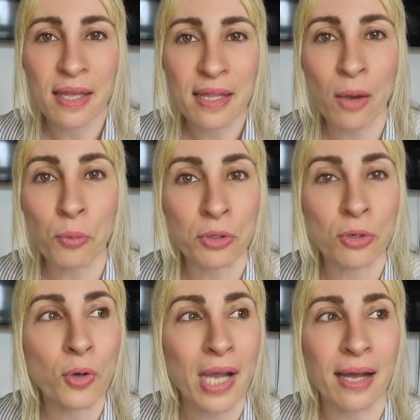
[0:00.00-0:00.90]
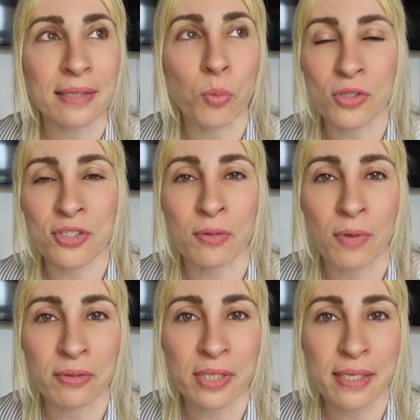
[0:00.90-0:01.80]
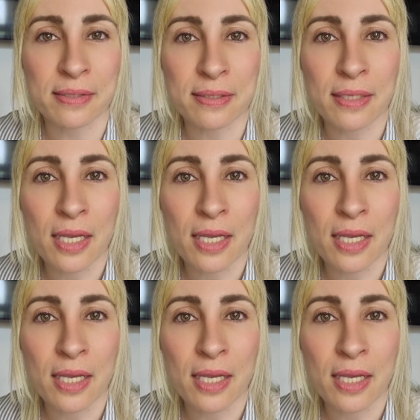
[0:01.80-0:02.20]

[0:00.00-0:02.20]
that we don't look at what's around us.